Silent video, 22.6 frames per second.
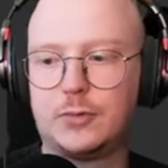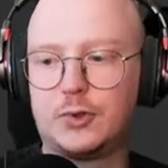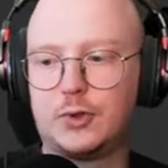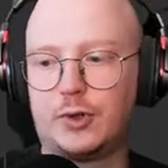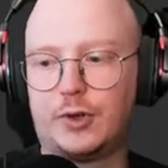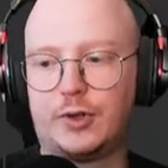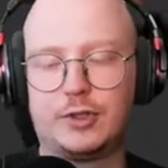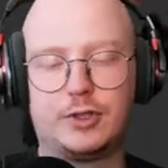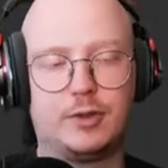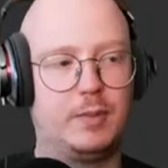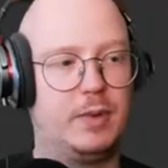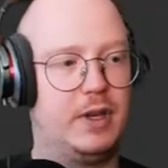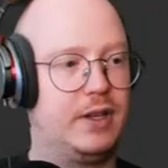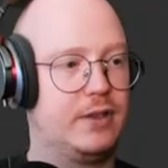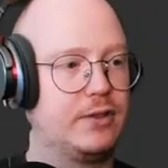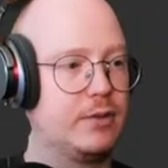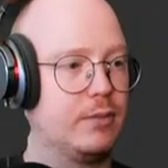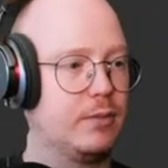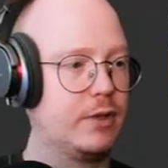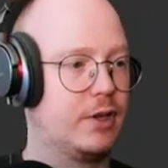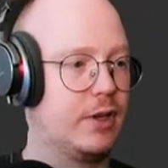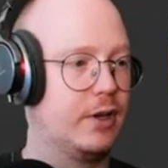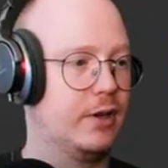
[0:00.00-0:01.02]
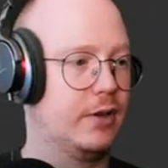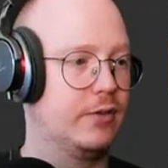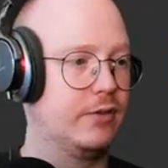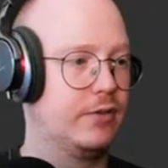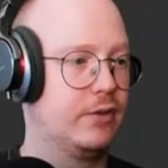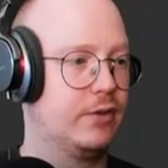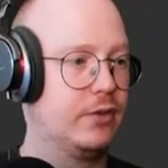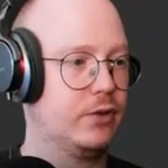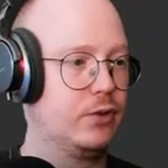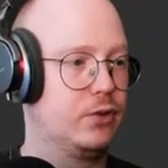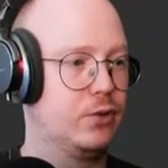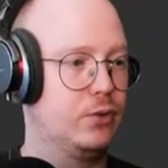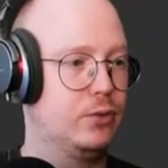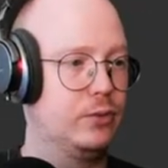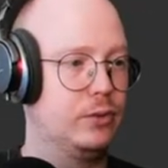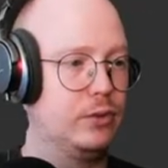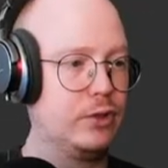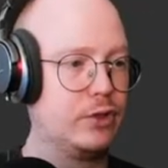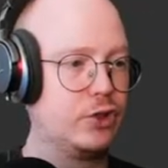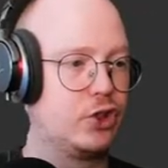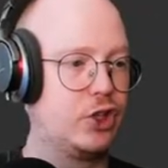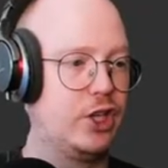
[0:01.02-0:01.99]
trying to make some kind of
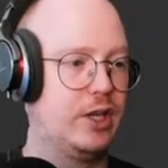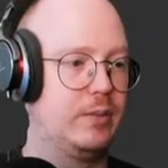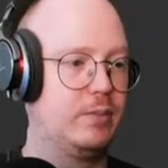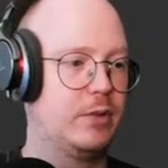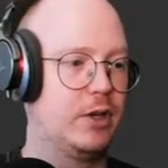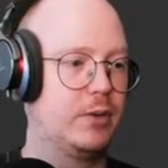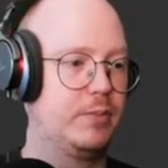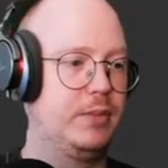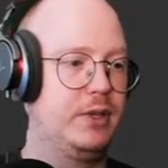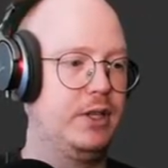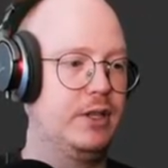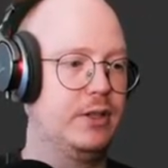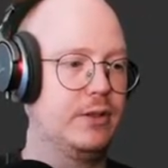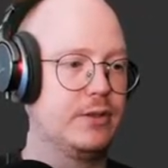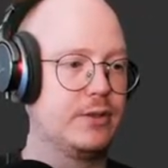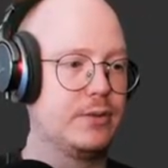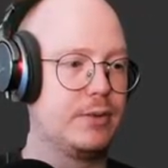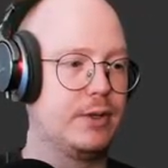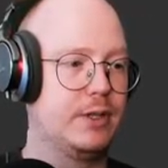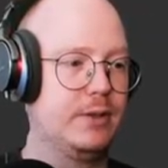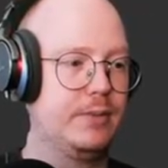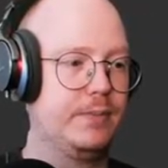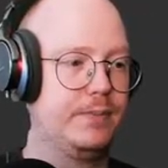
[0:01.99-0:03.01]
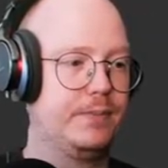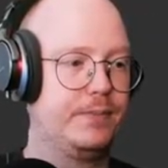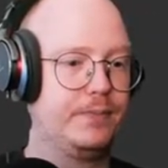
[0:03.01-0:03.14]
cool shape up here as well.